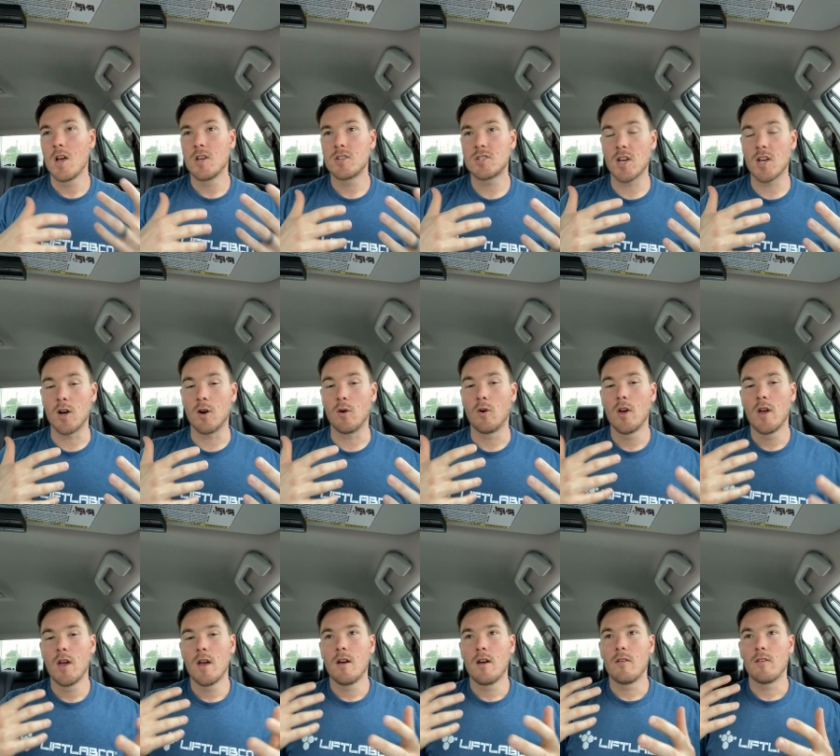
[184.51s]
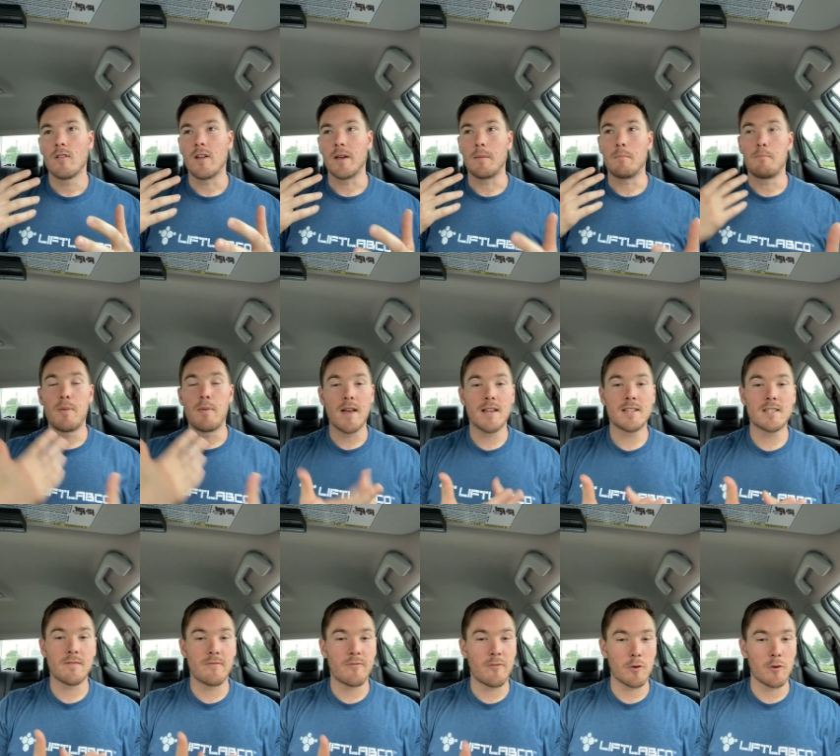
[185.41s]
So, like,
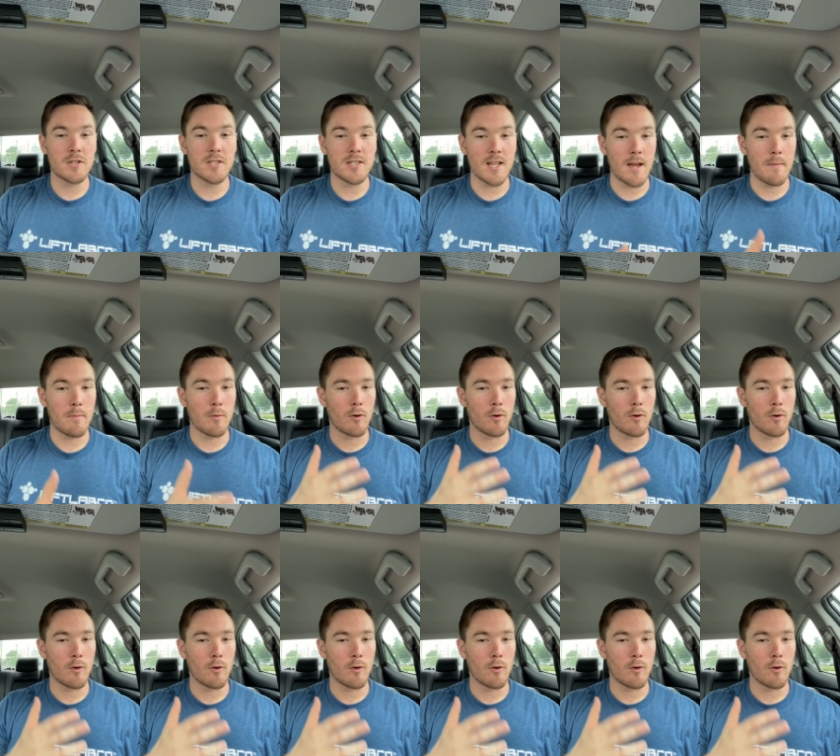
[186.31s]
best first step